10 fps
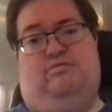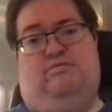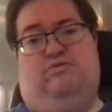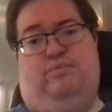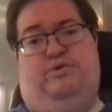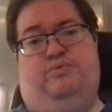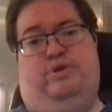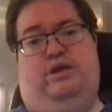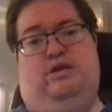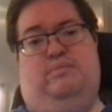So we do in
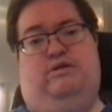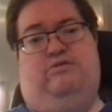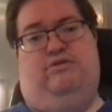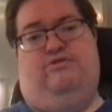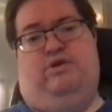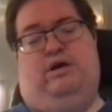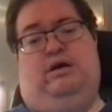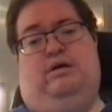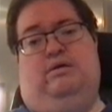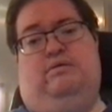econometrics.
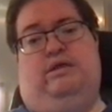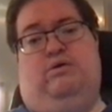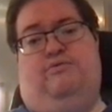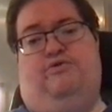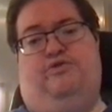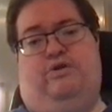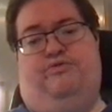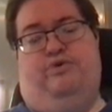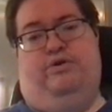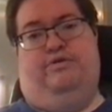There are of course
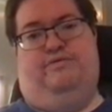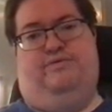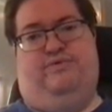alternative